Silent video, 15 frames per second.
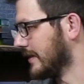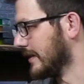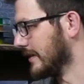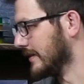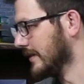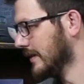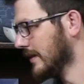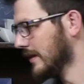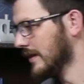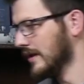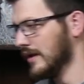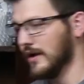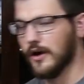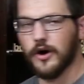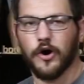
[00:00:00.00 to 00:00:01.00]
to
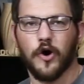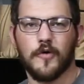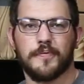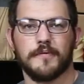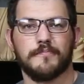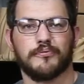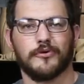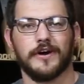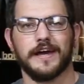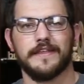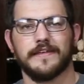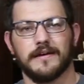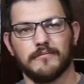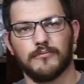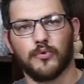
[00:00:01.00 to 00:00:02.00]
hope and pray
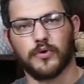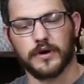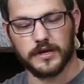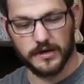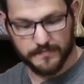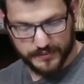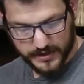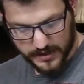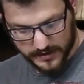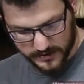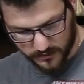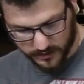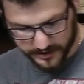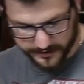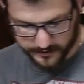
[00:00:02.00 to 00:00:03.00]
that more companies
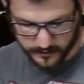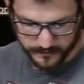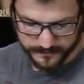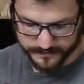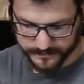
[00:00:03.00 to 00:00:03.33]
will